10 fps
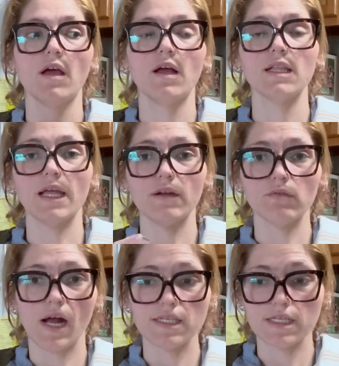let it
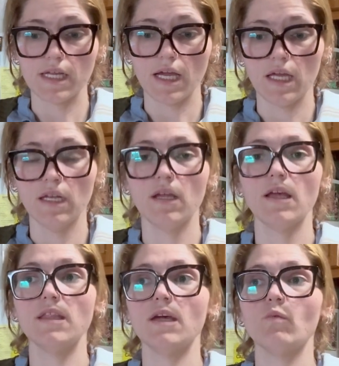rise again,
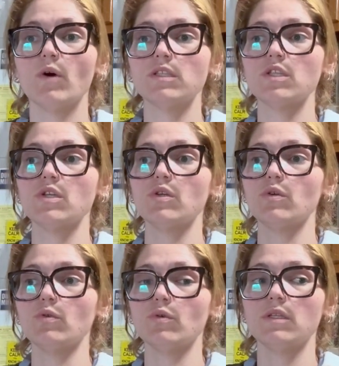and then once
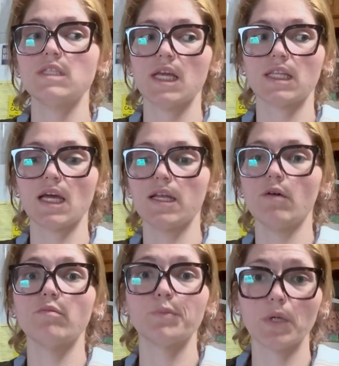you take that
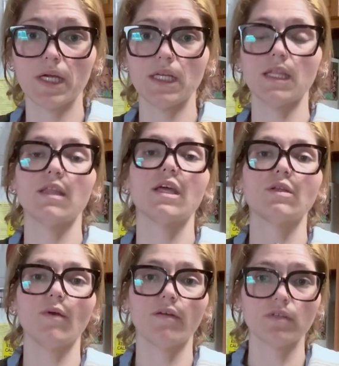out and braid it, then
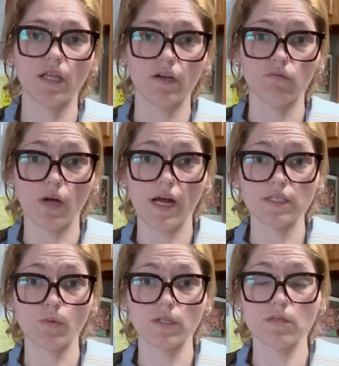you have to let it rise
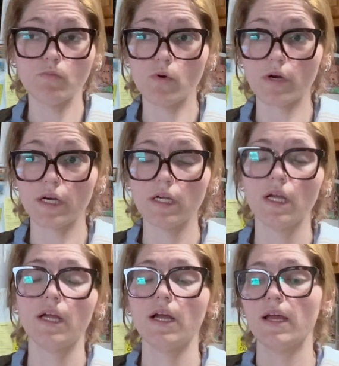once more,
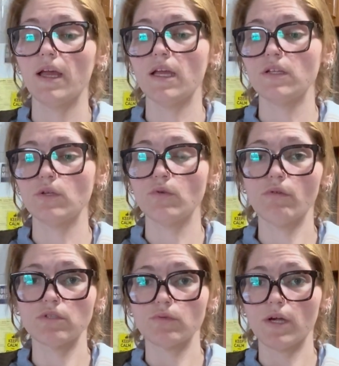and you know
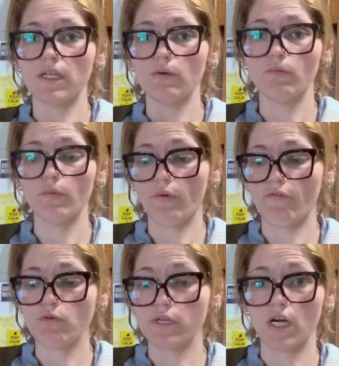it's ready if
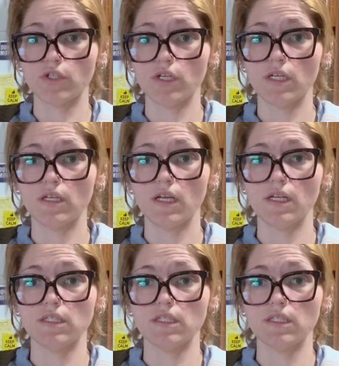you touch it and it